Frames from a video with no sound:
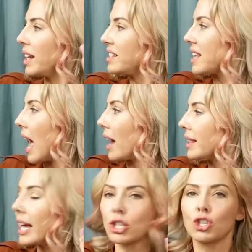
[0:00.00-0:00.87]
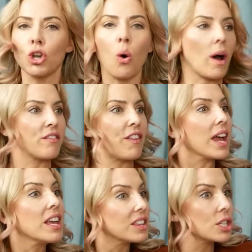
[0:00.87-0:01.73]
is that? That's so unfair.
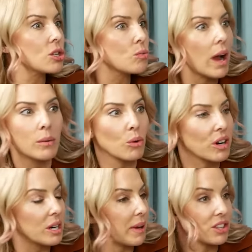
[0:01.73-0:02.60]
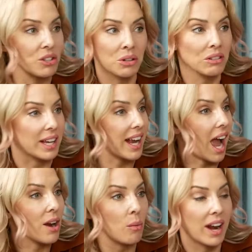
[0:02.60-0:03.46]
This is why I'm worried about the Neuralink.
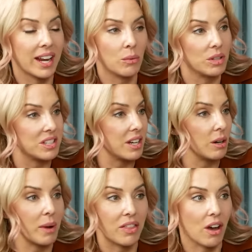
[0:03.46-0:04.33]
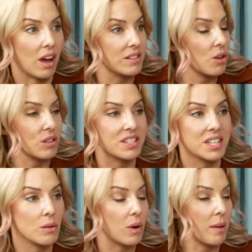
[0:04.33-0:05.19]
I don't want anyone to hear my thoughts or
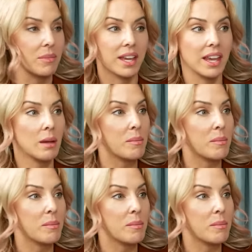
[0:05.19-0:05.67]
see what I'm thinking,